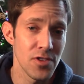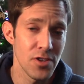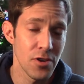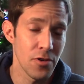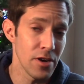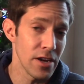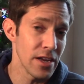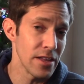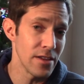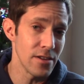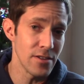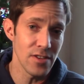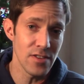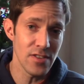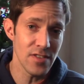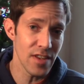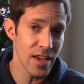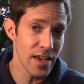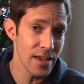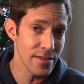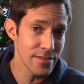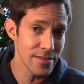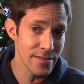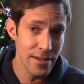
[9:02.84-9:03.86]
screen that just
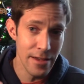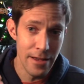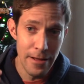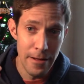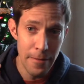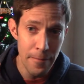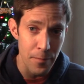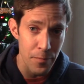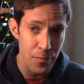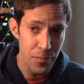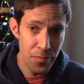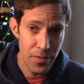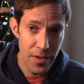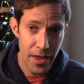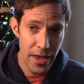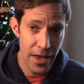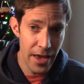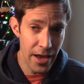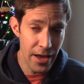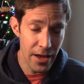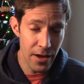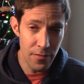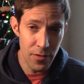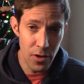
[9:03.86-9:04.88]
says,
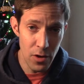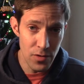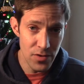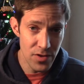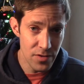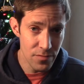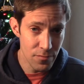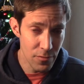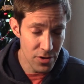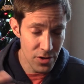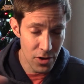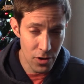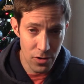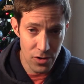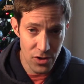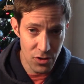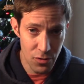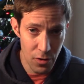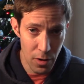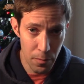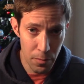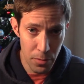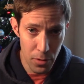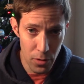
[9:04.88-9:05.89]
hey, of those returns
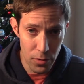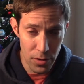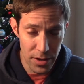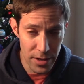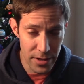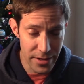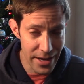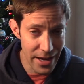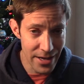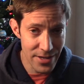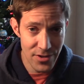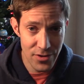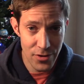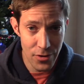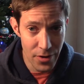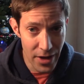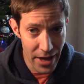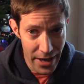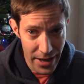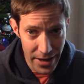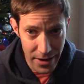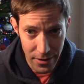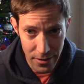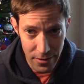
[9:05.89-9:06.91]
you uploaded
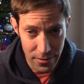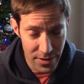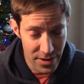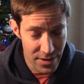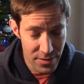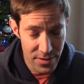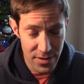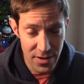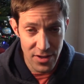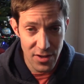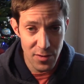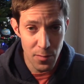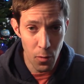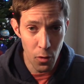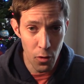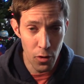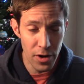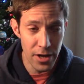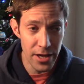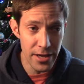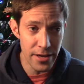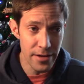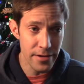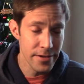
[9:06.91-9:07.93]
yesterday or th this
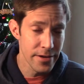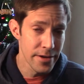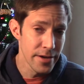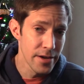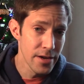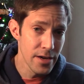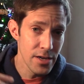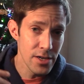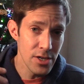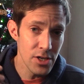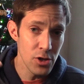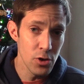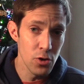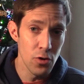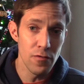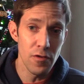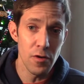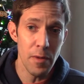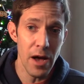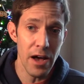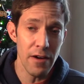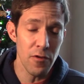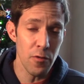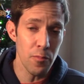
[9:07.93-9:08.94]
morning, two of
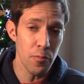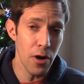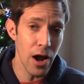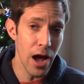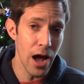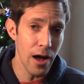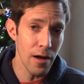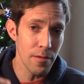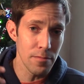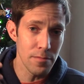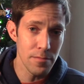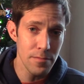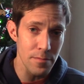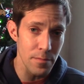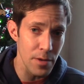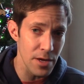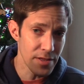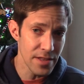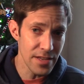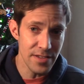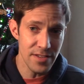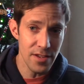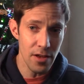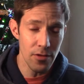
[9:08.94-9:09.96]
them have a problem, but
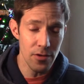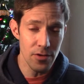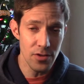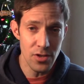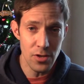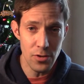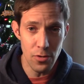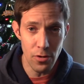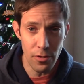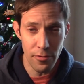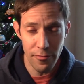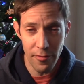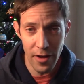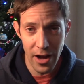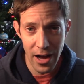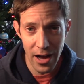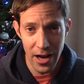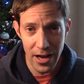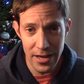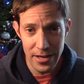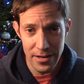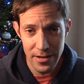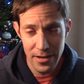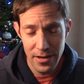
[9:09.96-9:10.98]
these other two are
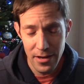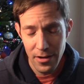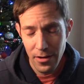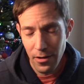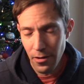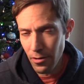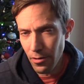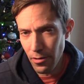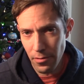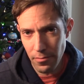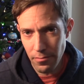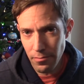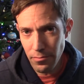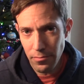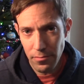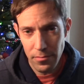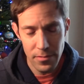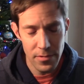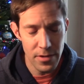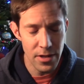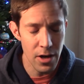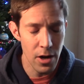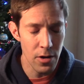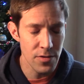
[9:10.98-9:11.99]
fine. Or,
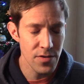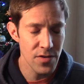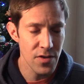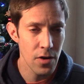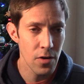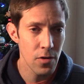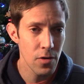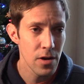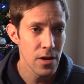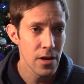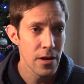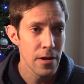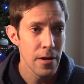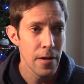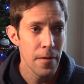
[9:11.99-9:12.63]
you know, so